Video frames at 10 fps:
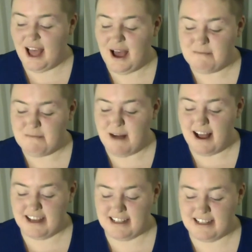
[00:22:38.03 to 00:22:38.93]

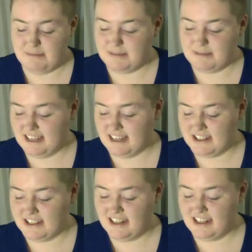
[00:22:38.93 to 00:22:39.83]
my top
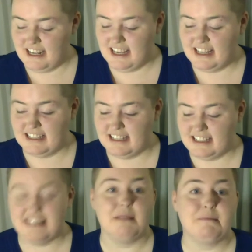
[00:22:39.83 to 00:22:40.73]
selection is
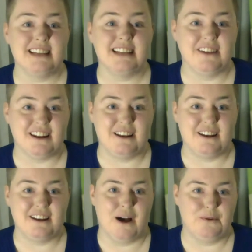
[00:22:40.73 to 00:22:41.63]
the number 7,
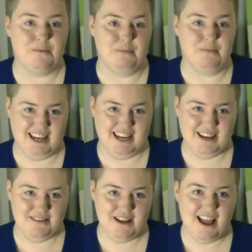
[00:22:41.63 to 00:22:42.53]
Found
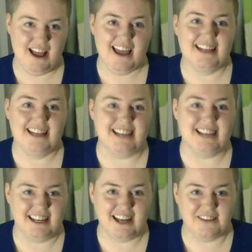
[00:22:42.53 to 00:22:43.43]
Money. In
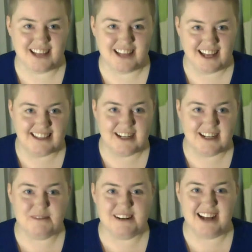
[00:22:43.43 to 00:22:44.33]
second, I've slotted the
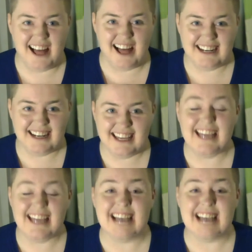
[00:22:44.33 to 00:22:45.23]
number 9,
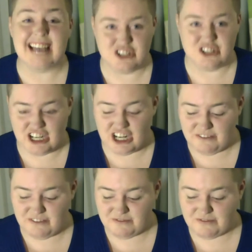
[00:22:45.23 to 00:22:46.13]

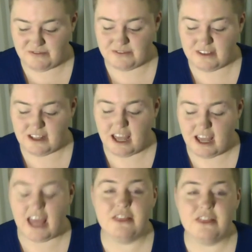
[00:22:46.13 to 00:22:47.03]
Exaggerator.
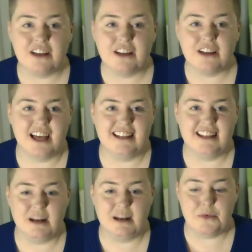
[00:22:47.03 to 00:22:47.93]
In third, I've slotted
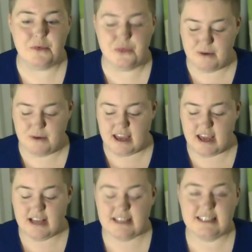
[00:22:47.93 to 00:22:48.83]
the number
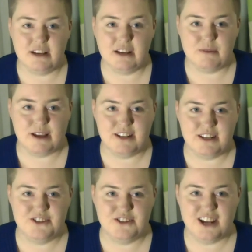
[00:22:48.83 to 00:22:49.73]
3, Sunny
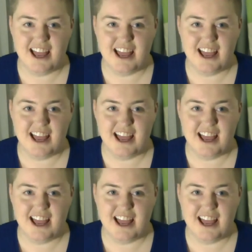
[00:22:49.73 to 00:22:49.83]
Ridge.